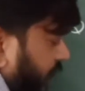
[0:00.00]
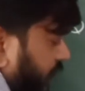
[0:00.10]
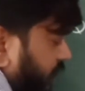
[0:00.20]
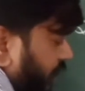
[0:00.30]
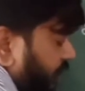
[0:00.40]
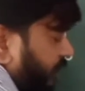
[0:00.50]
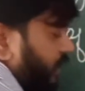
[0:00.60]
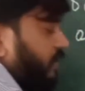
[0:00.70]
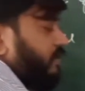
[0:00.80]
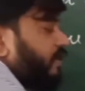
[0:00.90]
in our
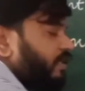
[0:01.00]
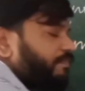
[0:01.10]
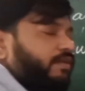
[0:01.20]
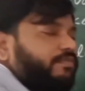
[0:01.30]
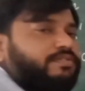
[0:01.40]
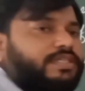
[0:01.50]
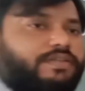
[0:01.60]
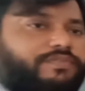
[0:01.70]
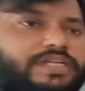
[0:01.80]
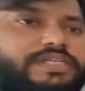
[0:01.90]
answer the minimum
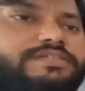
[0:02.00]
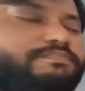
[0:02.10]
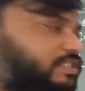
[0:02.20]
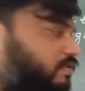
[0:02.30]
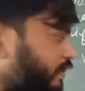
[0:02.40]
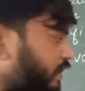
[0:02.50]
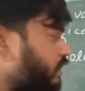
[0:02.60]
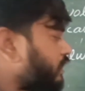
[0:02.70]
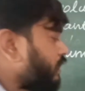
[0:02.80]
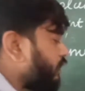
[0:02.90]
significant digit must
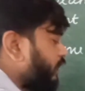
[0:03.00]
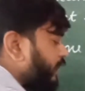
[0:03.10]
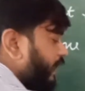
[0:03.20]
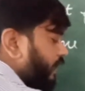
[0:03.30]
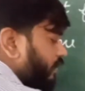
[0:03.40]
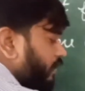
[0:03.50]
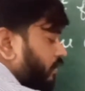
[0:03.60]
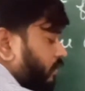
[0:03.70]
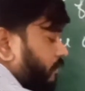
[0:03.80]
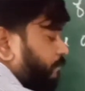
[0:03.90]
be
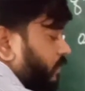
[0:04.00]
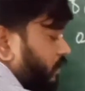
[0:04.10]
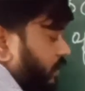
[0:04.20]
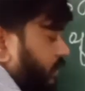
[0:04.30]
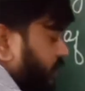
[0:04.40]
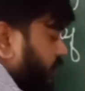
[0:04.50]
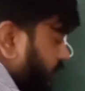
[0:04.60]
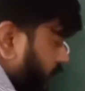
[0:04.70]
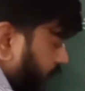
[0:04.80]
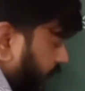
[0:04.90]
retained. This
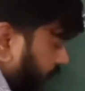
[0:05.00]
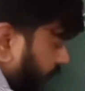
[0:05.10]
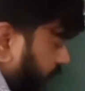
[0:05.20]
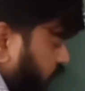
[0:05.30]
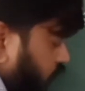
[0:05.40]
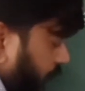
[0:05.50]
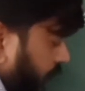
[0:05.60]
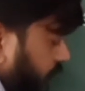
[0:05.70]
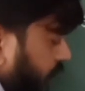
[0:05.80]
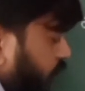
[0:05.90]
is 3, so the
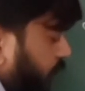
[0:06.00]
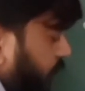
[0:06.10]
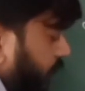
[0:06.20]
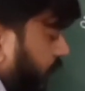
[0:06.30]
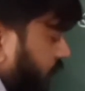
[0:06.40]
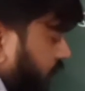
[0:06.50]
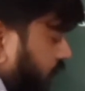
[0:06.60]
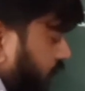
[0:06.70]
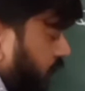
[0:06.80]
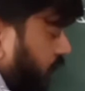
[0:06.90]
answer would be
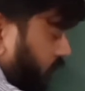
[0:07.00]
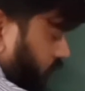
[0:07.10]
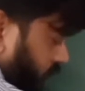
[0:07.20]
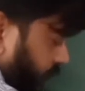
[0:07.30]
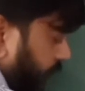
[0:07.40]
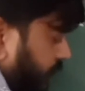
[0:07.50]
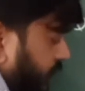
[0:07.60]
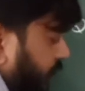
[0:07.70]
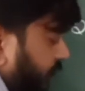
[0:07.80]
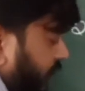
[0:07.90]
1 second
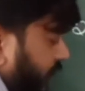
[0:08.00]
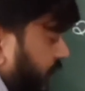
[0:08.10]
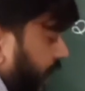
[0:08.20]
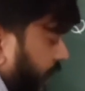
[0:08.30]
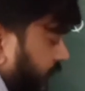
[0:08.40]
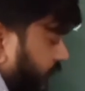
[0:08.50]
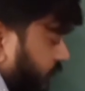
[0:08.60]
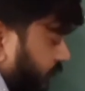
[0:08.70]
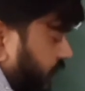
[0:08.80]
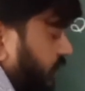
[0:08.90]
significant digit, and this
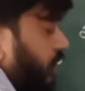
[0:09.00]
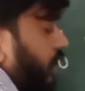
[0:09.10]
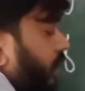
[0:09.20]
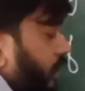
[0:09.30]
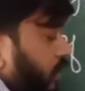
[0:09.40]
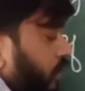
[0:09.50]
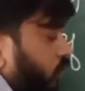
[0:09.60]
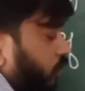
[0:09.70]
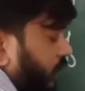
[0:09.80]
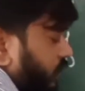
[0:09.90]
one is third.
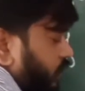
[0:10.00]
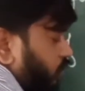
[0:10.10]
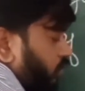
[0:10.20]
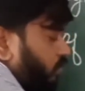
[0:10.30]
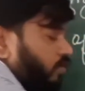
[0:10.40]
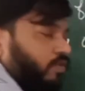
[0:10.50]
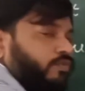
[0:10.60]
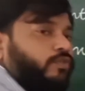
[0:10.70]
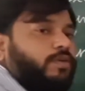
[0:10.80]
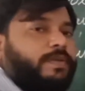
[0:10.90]
So 1
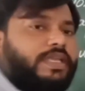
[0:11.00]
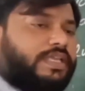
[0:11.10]
0 would be